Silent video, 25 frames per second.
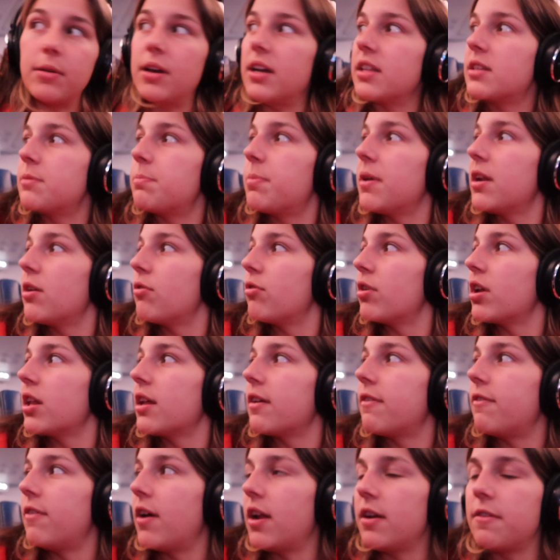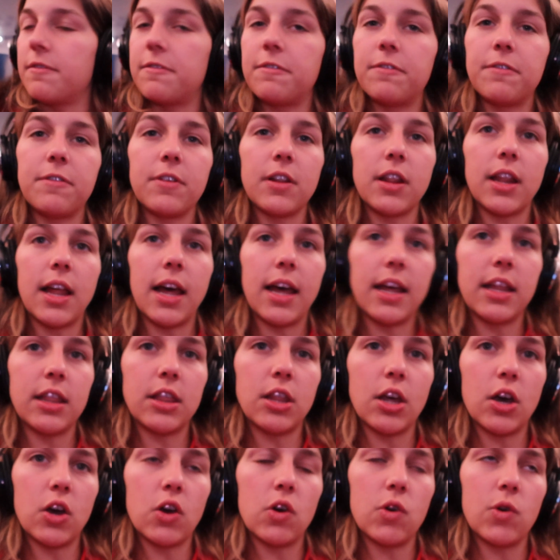It's been a really fun flight
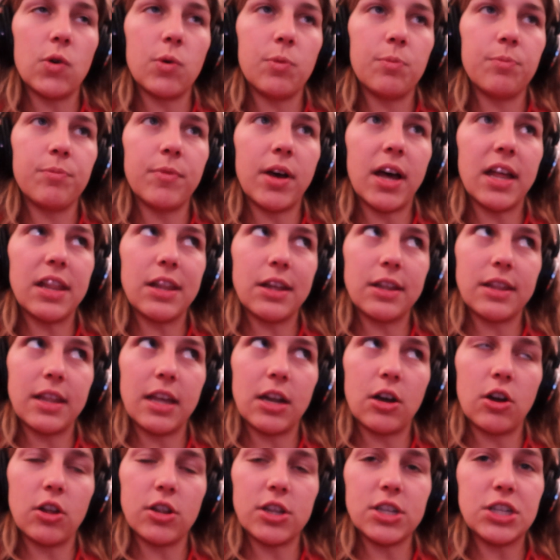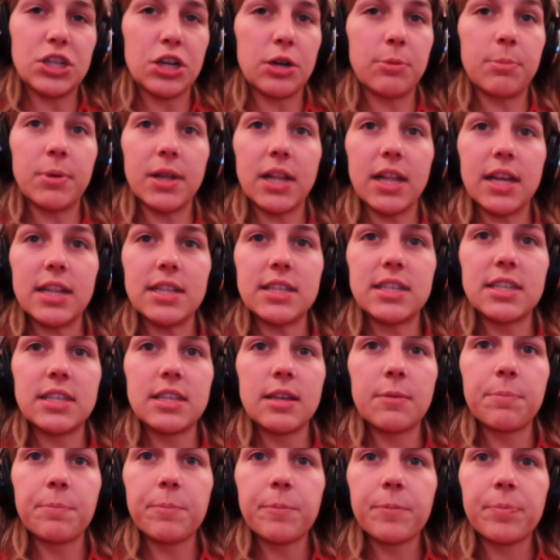though, other than all the turbulence.
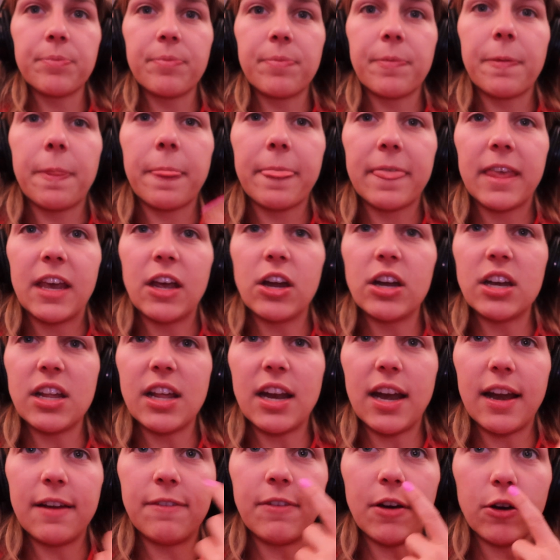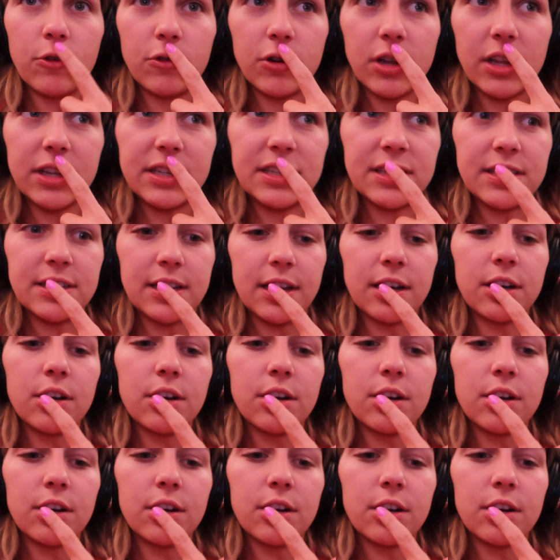Taken so long. Junior and I felt really sick